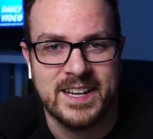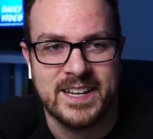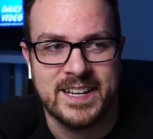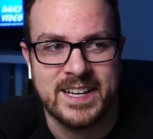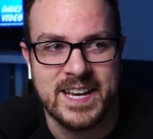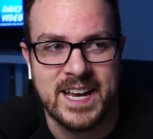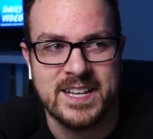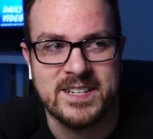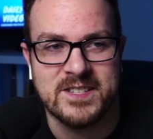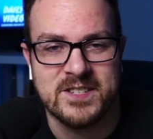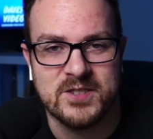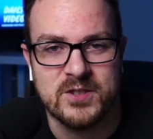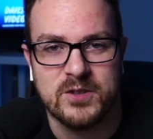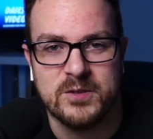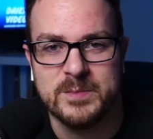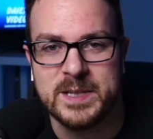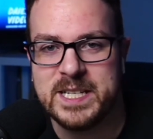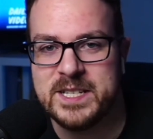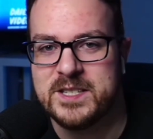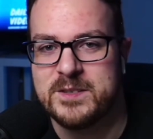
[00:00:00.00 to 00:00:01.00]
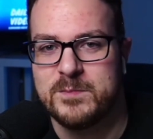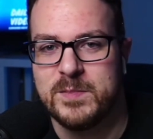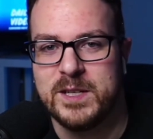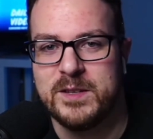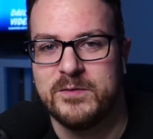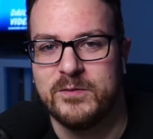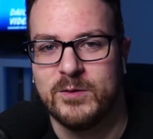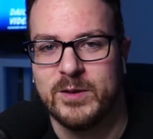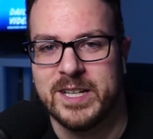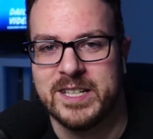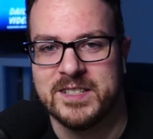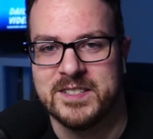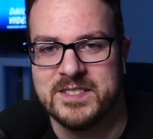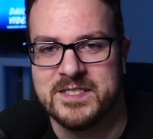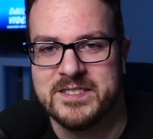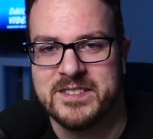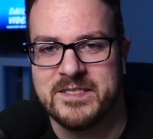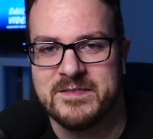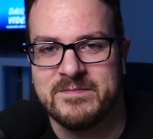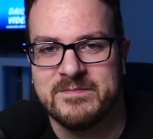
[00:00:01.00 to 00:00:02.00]
Can soulmates be
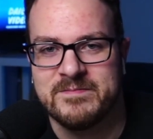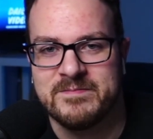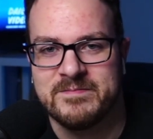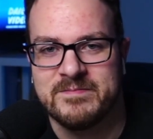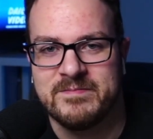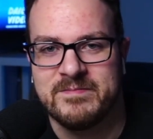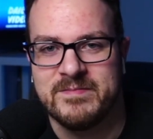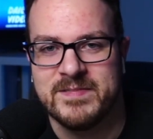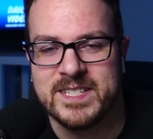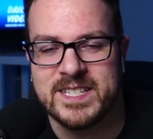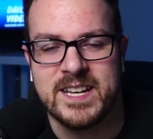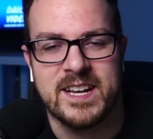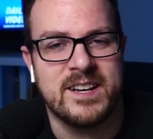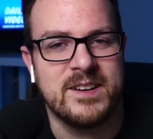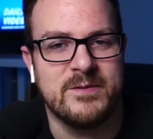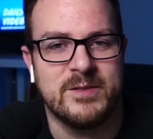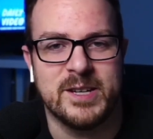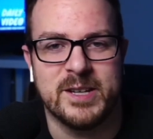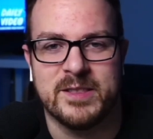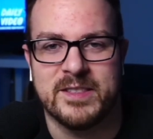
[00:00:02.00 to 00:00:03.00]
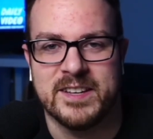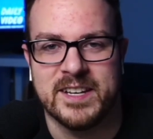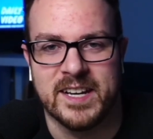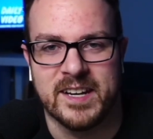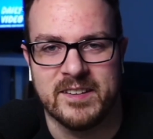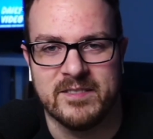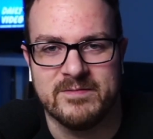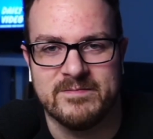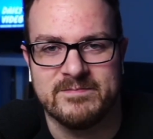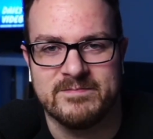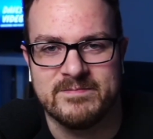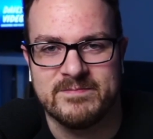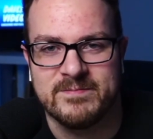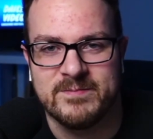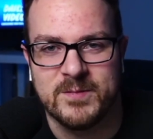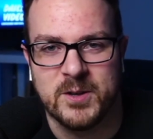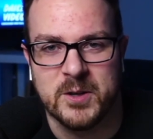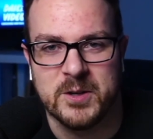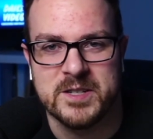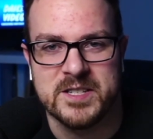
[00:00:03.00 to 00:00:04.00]
friends? Is that even a thing?
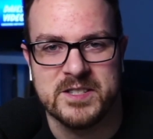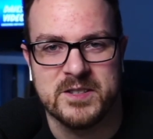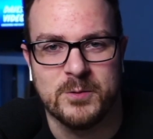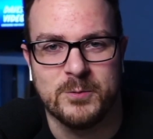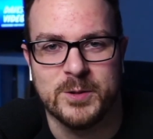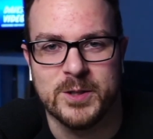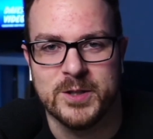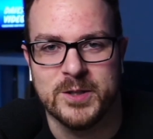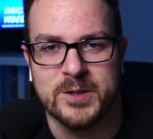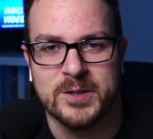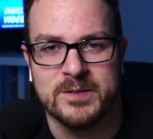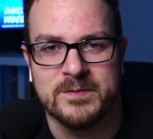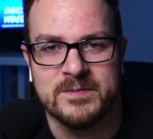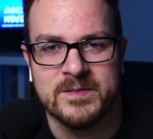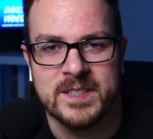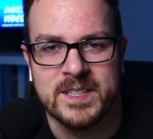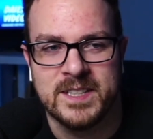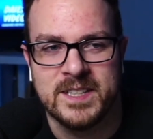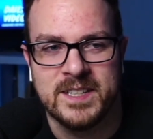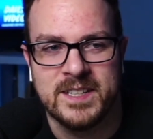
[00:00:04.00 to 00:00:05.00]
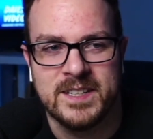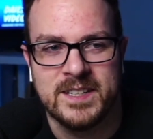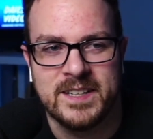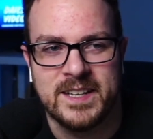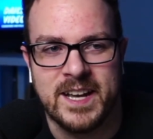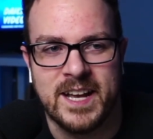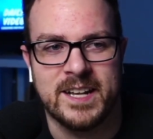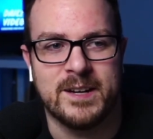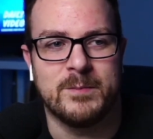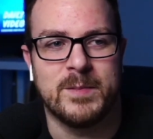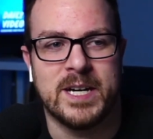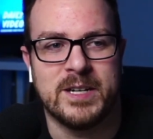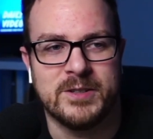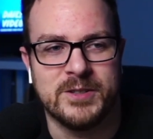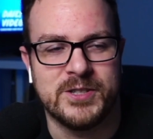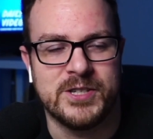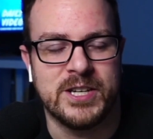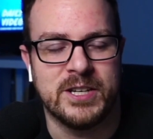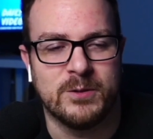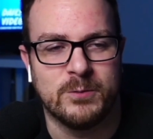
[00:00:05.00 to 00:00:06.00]
Or is the word
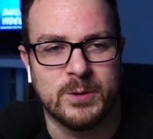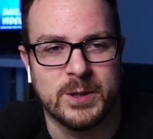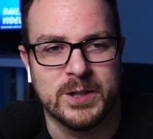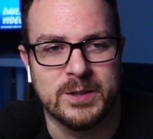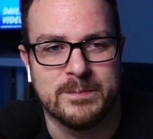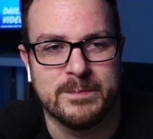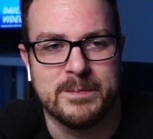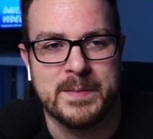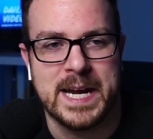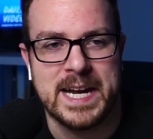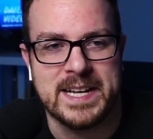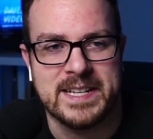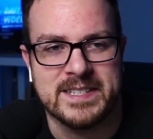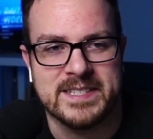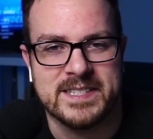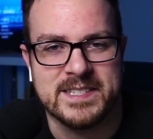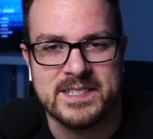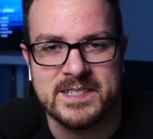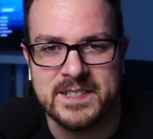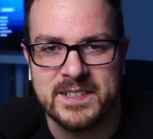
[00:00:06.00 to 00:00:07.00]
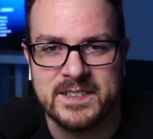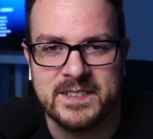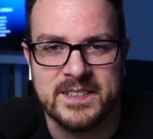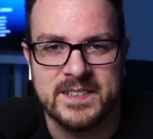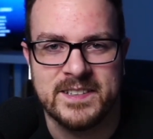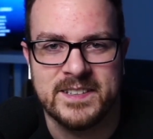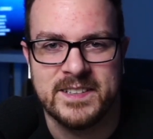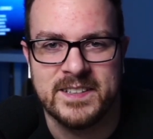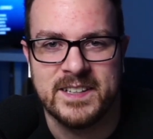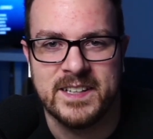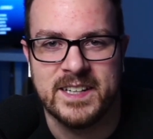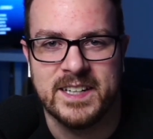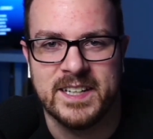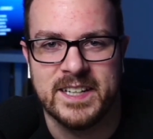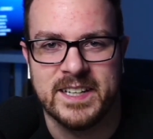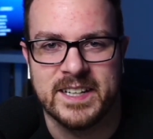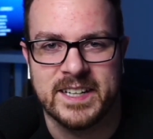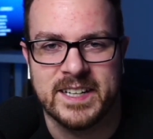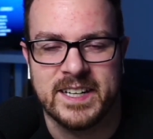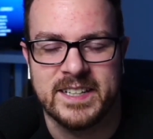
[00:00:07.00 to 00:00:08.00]
etymology of the word mates
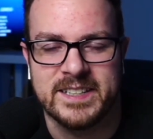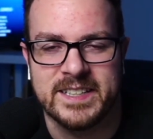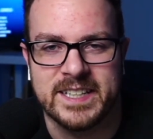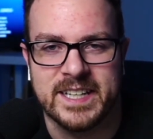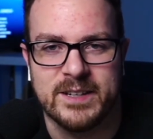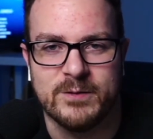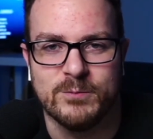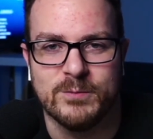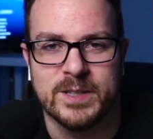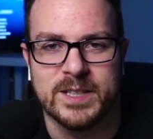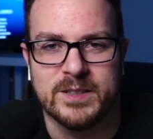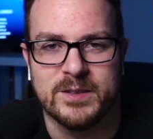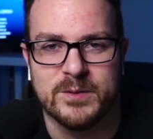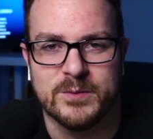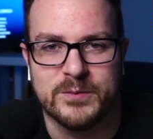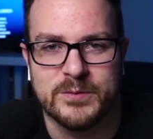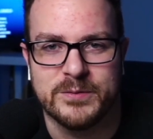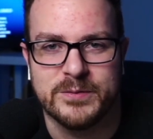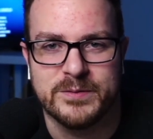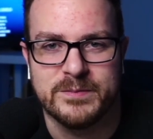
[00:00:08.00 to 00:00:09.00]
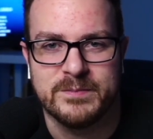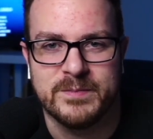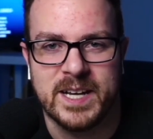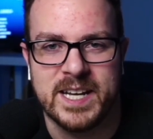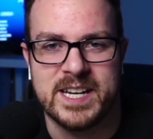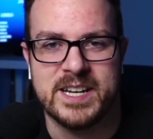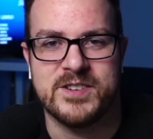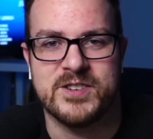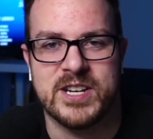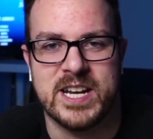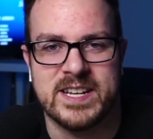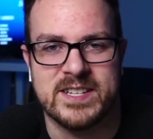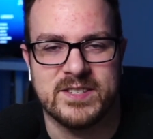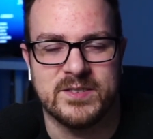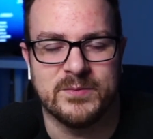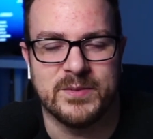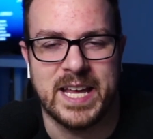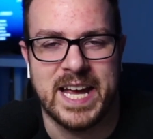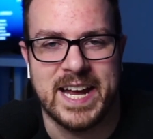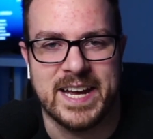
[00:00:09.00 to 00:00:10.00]
kind of get rid of any chance
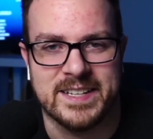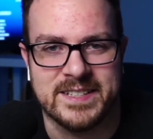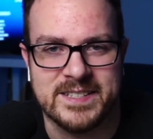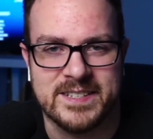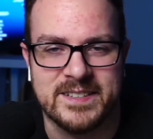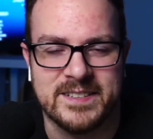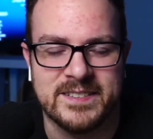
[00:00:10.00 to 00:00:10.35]
of that?